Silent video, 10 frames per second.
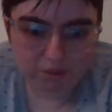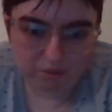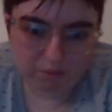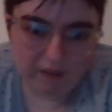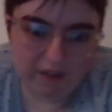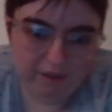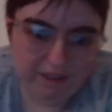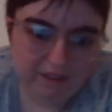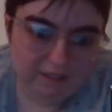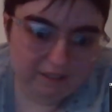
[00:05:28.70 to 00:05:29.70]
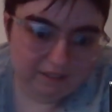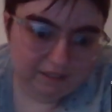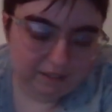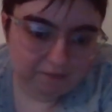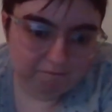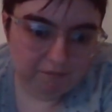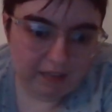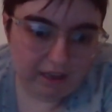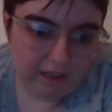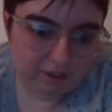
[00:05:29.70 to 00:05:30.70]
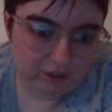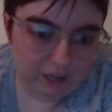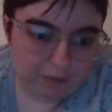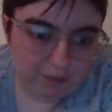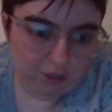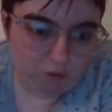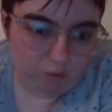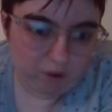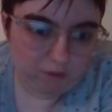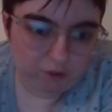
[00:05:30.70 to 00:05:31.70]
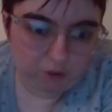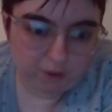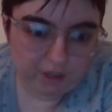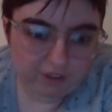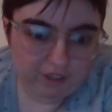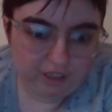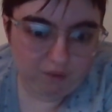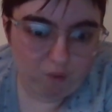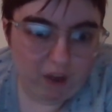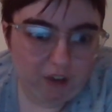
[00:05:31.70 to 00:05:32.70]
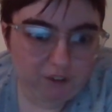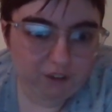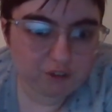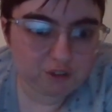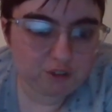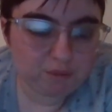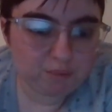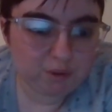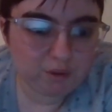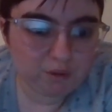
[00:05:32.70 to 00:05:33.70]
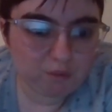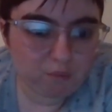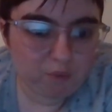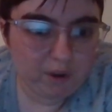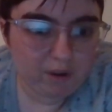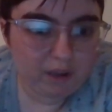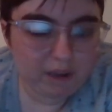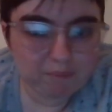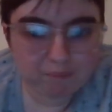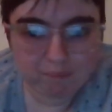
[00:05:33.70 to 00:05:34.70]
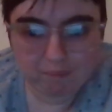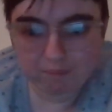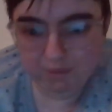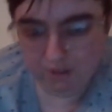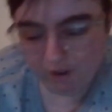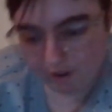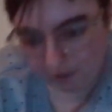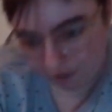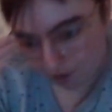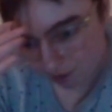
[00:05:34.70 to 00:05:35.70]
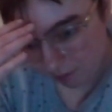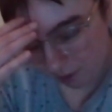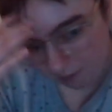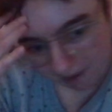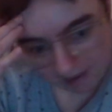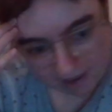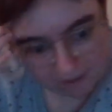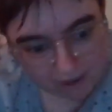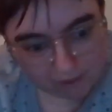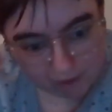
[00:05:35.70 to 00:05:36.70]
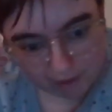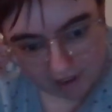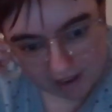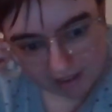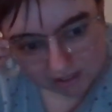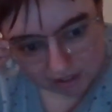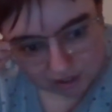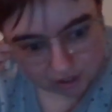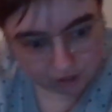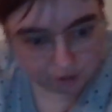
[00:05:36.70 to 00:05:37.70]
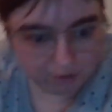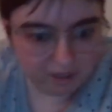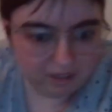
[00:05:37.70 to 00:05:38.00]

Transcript: Well, that has got to be the one crazy, wild YouTube poop and bizarre YouTube poop I have ever reacted to.